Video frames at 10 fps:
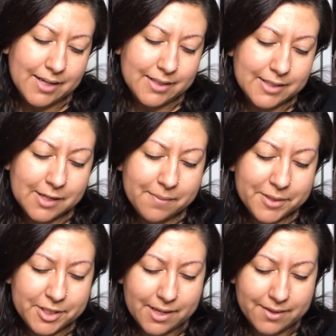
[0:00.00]
"Dear
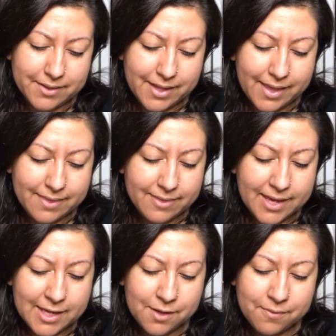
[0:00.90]
Michelle,
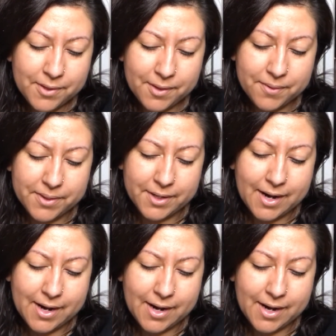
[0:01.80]
thank you for your order.